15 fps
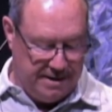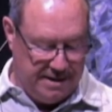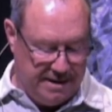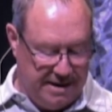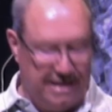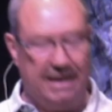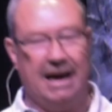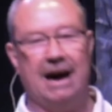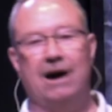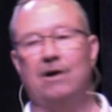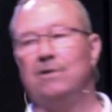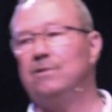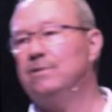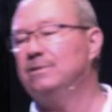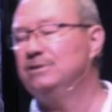And
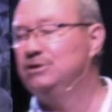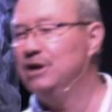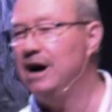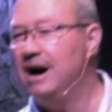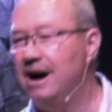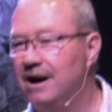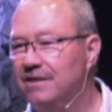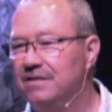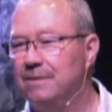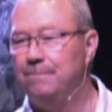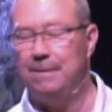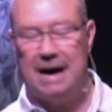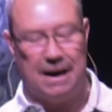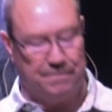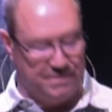now John the
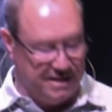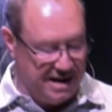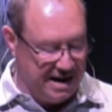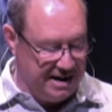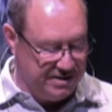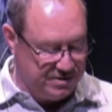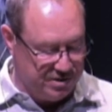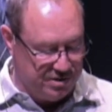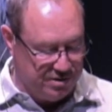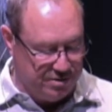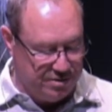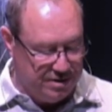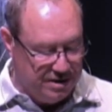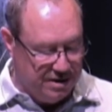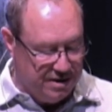
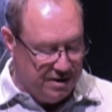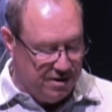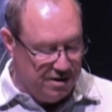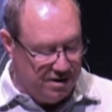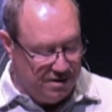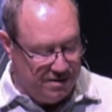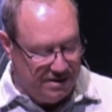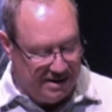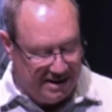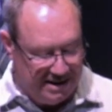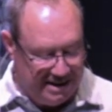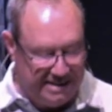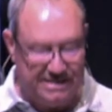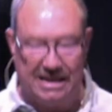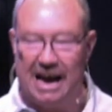Baptizer,
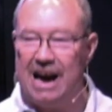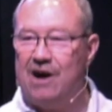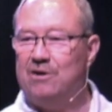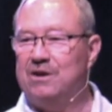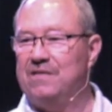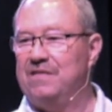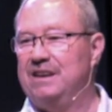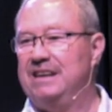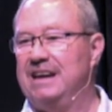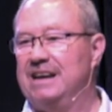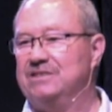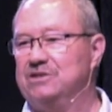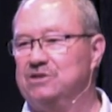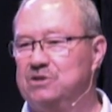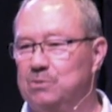he's out in the
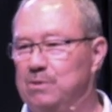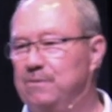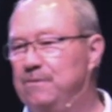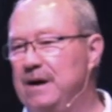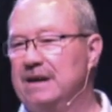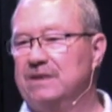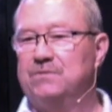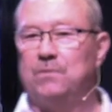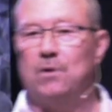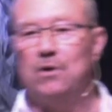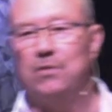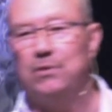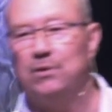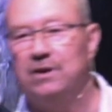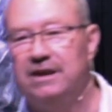desert. So we fast
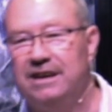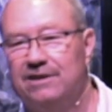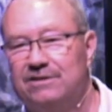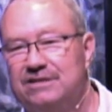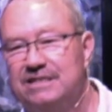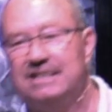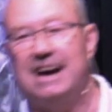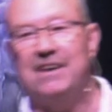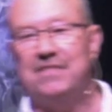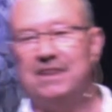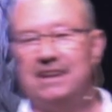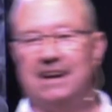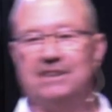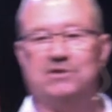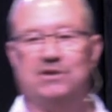forward 30 years, he's out in the
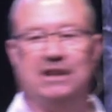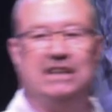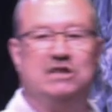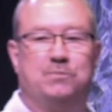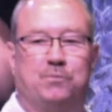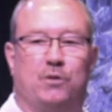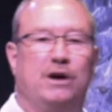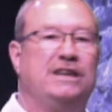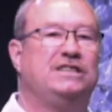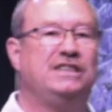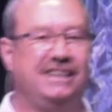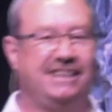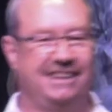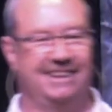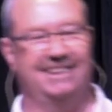desert, he's
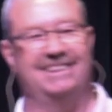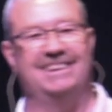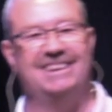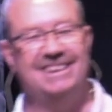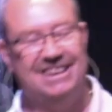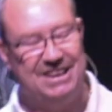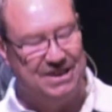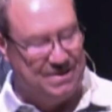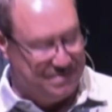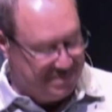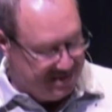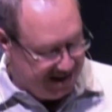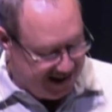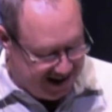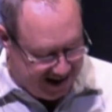preaching.
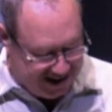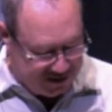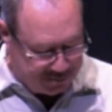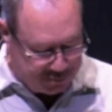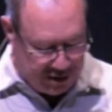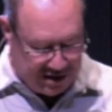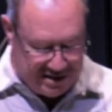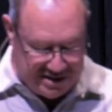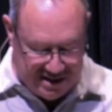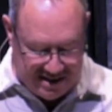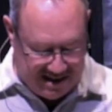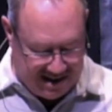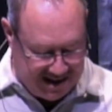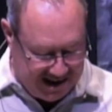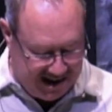He's
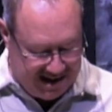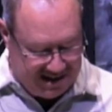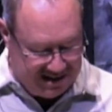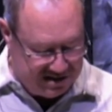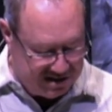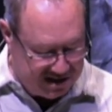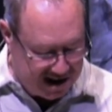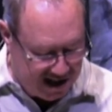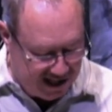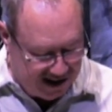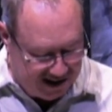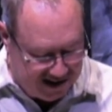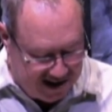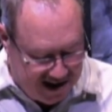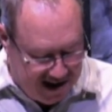preaching and he's
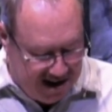telling,